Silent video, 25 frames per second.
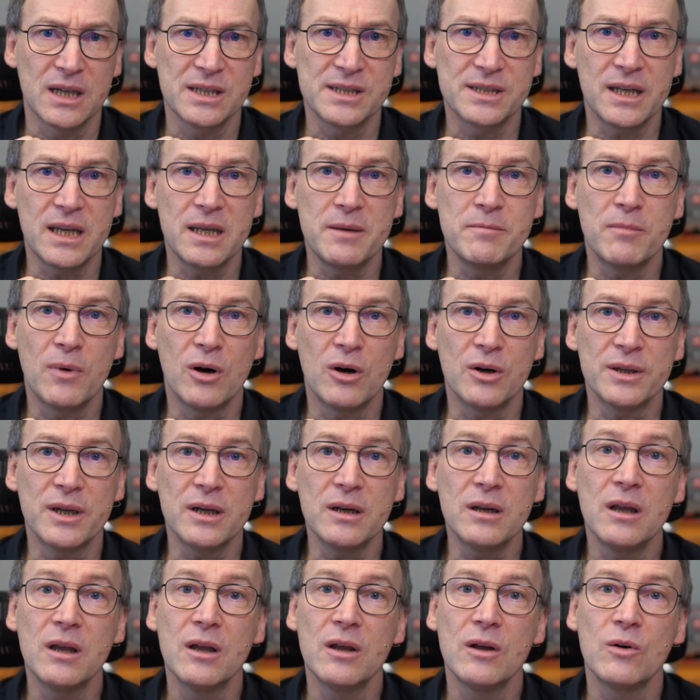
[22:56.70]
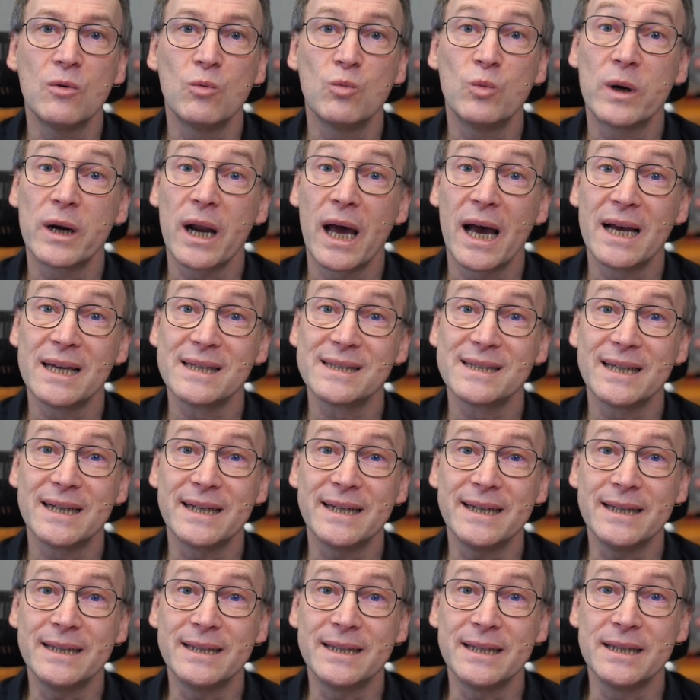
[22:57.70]
slim model, whereas
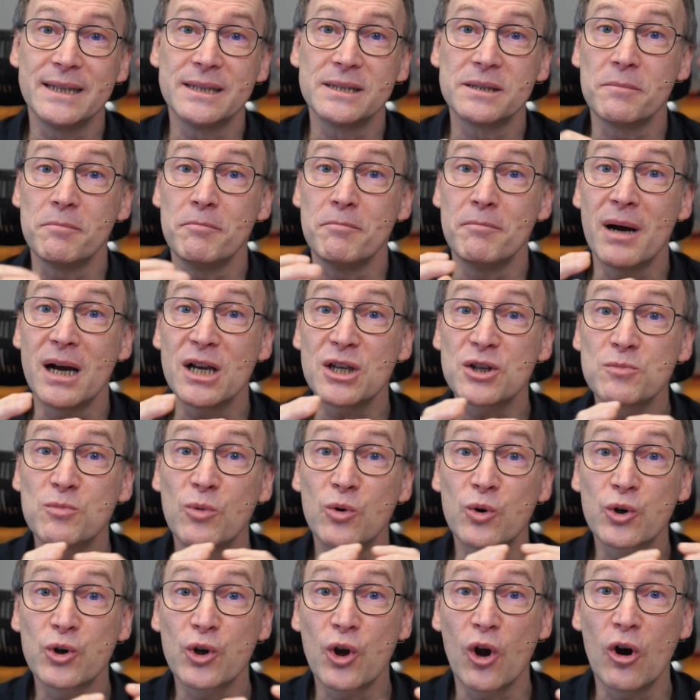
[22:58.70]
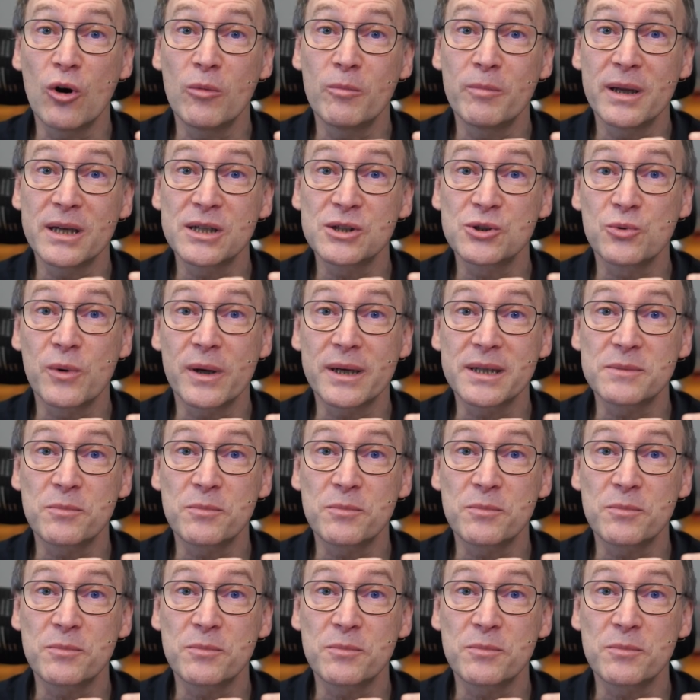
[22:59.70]
it is much more complex to